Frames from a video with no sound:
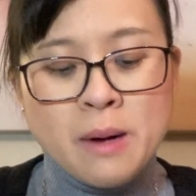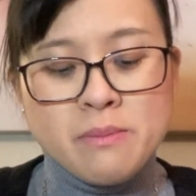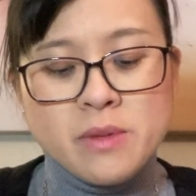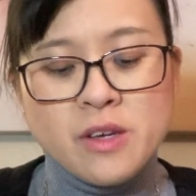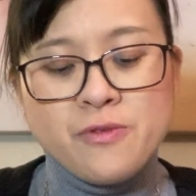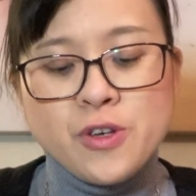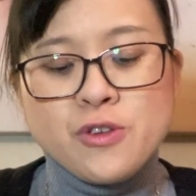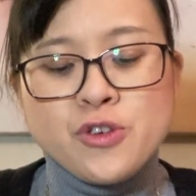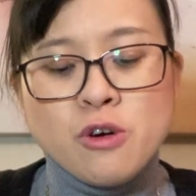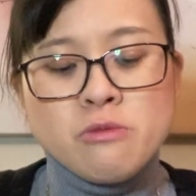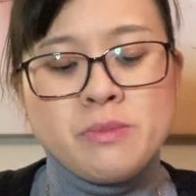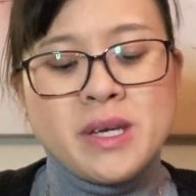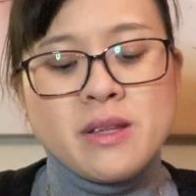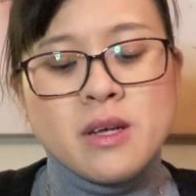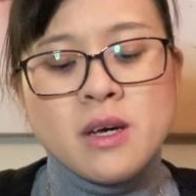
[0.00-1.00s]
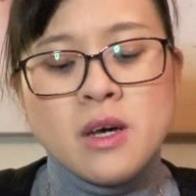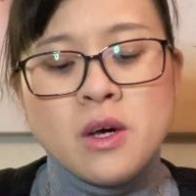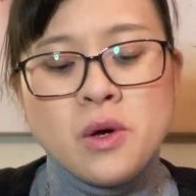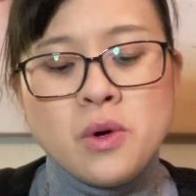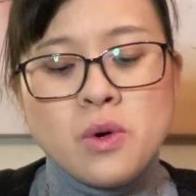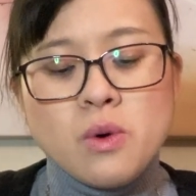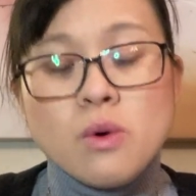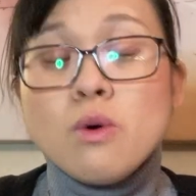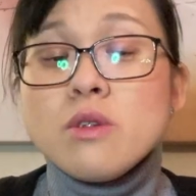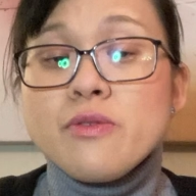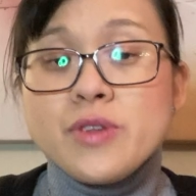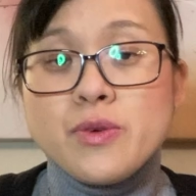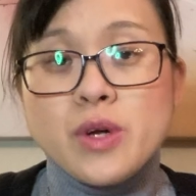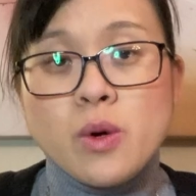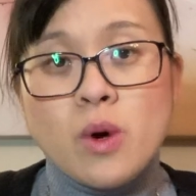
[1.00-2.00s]
If you don't meet all of
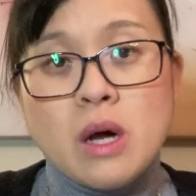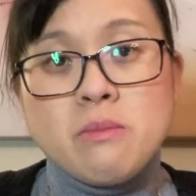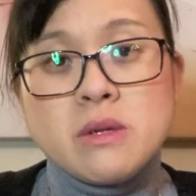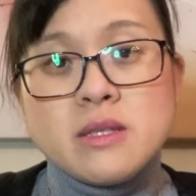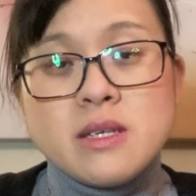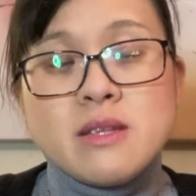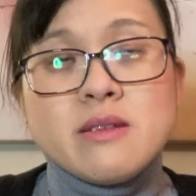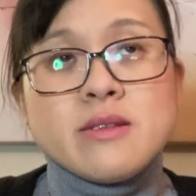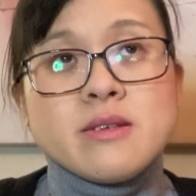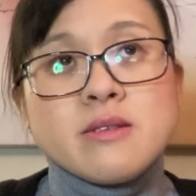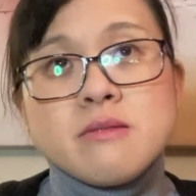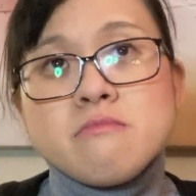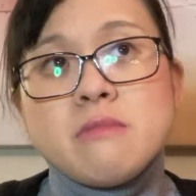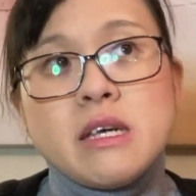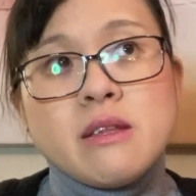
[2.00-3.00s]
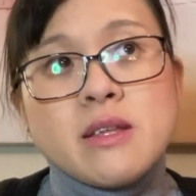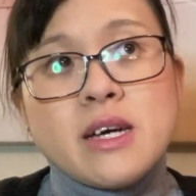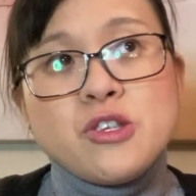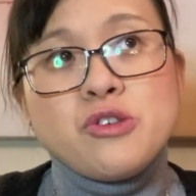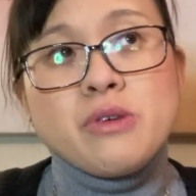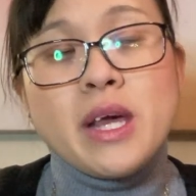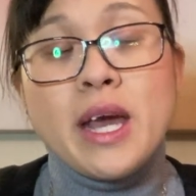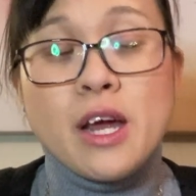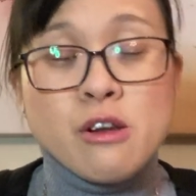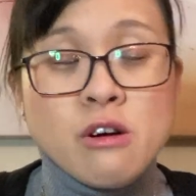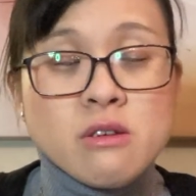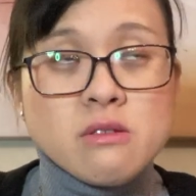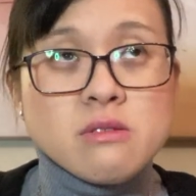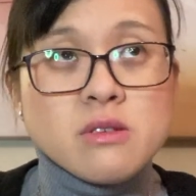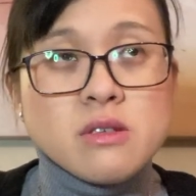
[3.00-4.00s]
the requirements, it doesn't mean that you
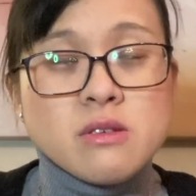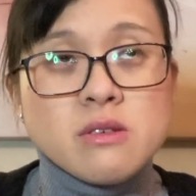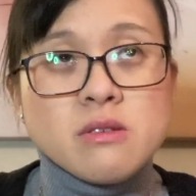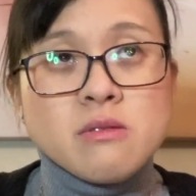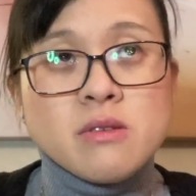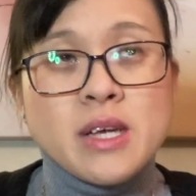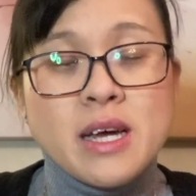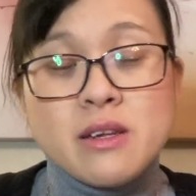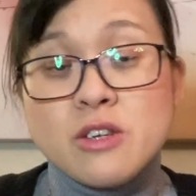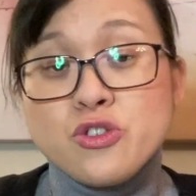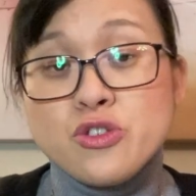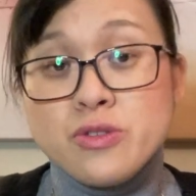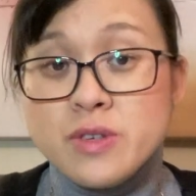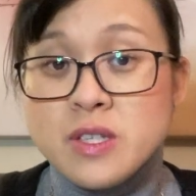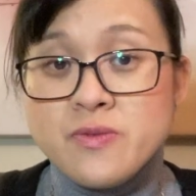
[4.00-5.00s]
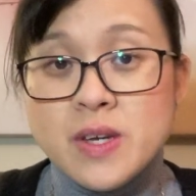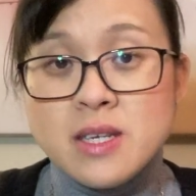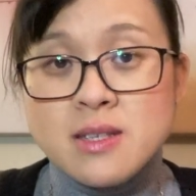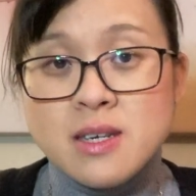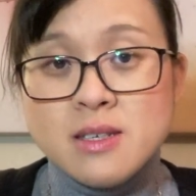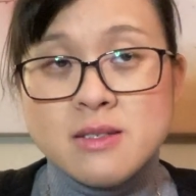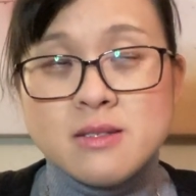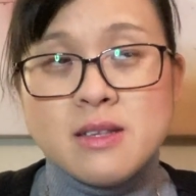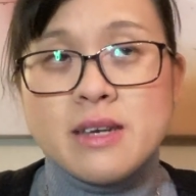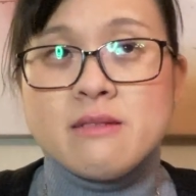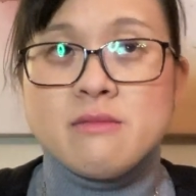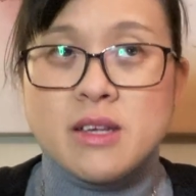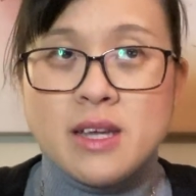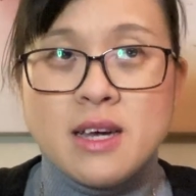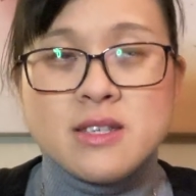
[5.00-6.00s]
cannot get a tourist visa, like
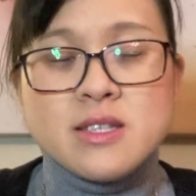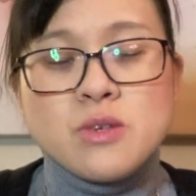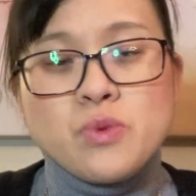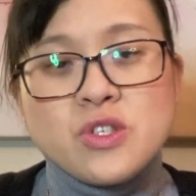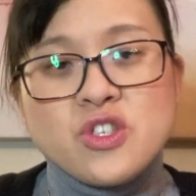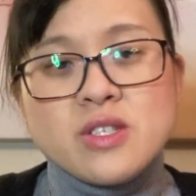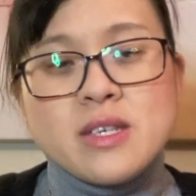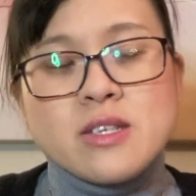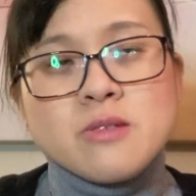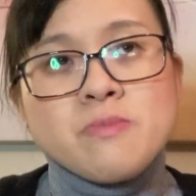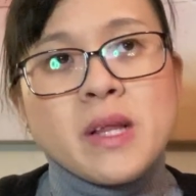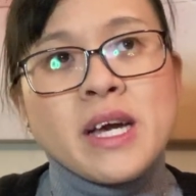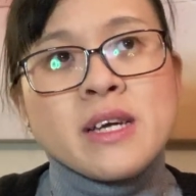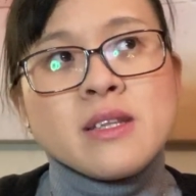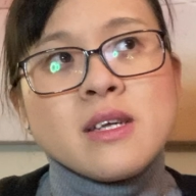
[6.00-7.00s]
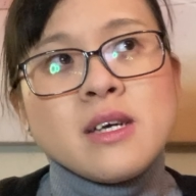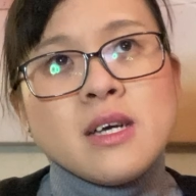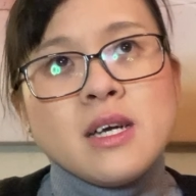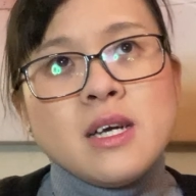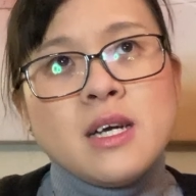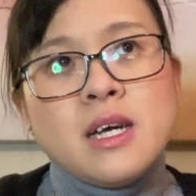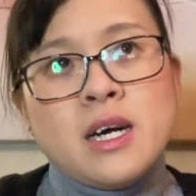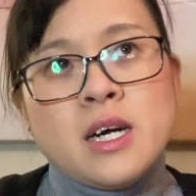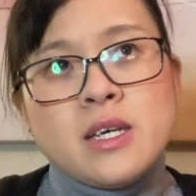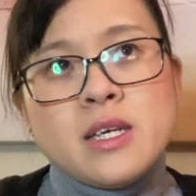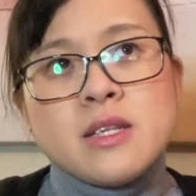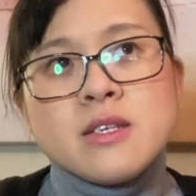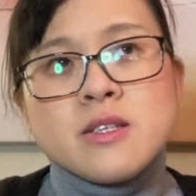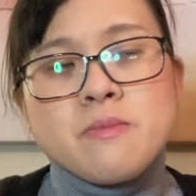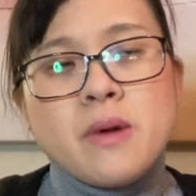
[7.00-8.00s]
the case that we just explained. It
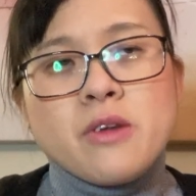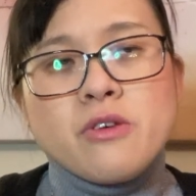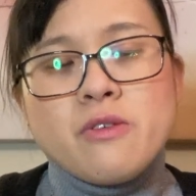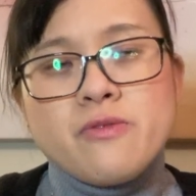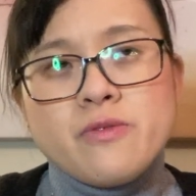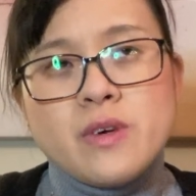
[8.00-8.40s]
is a matter of